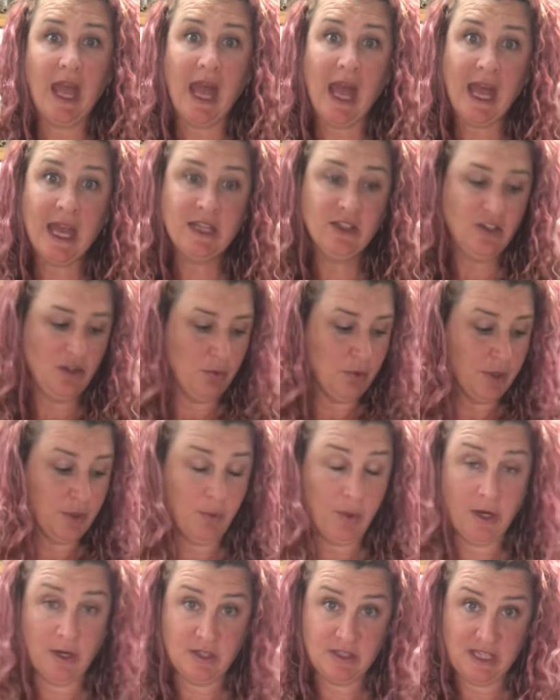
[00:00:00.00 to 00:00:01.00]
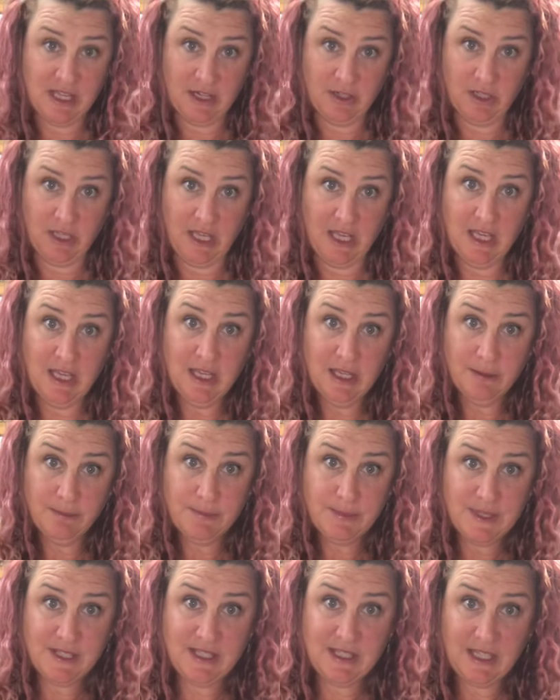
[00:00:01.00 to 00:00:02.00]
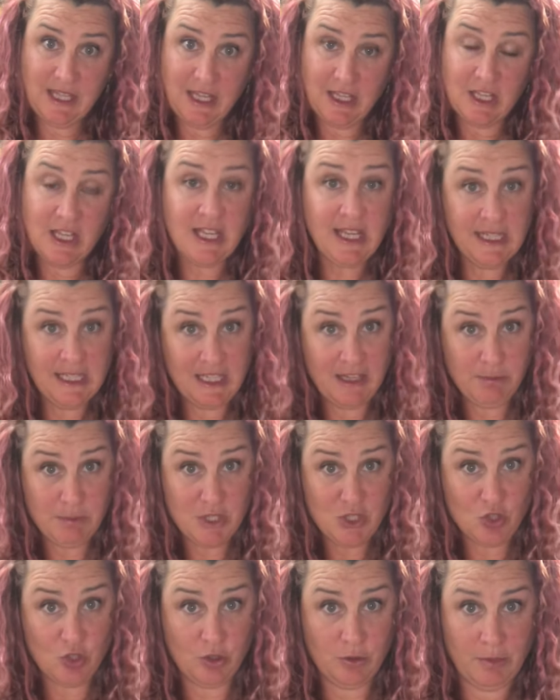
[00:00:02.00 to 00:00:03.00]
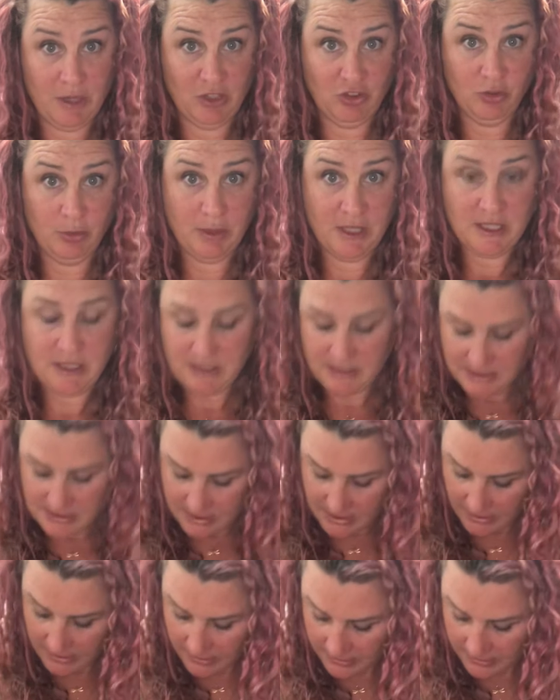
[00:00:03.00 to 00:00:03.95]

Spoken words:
and you want to wear it down on your hips. You're going to give me 2 measurements.